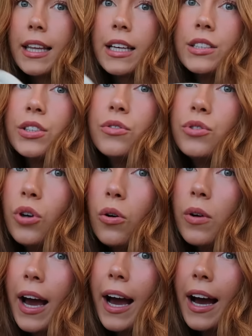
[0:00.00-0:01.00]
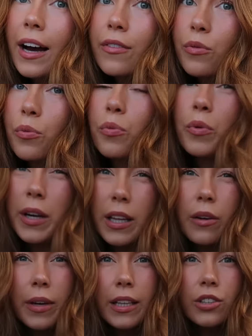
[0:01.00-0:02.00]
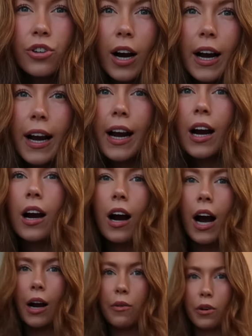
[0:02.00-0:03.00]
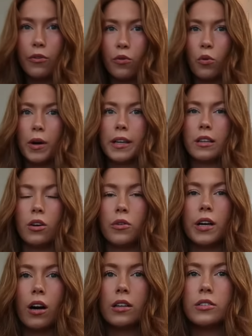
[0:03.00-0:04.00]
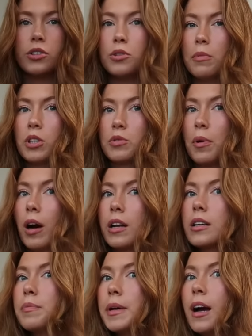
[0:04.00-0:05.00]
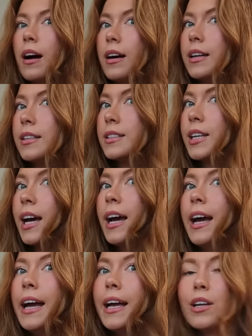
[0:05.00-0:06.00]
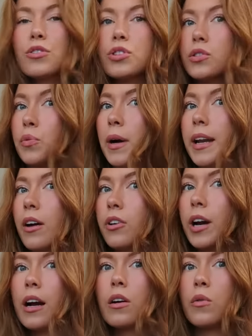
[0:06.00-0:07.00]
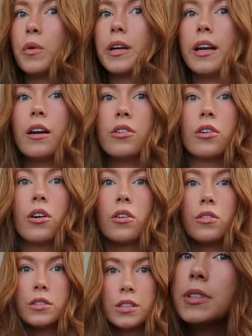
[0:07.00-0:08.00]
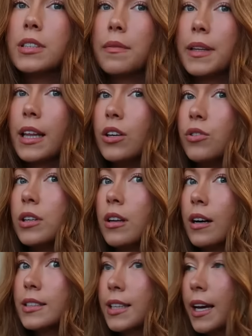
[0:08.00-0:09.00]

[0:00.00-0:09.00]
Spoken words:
unless you don't have really dry hair, I would avoid loading on too much product because it'll just weigh down your hair, it'll weigh down your curls. But something that you cannot